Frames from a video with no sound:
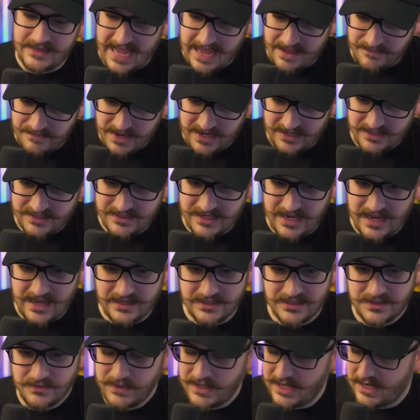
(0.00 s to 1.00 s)
That makes
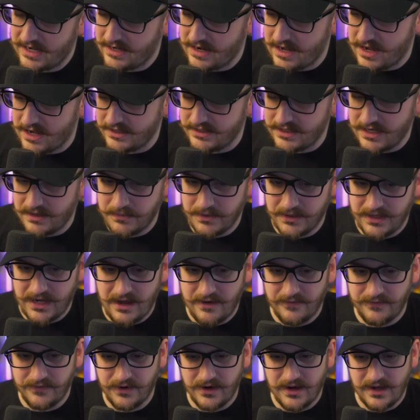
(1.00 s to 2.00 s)
sense. We got an odd number
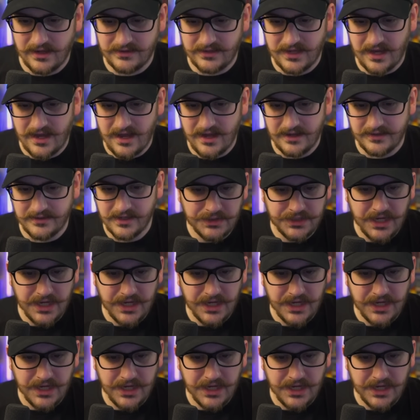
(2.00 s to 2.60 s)
now for Odd Todd.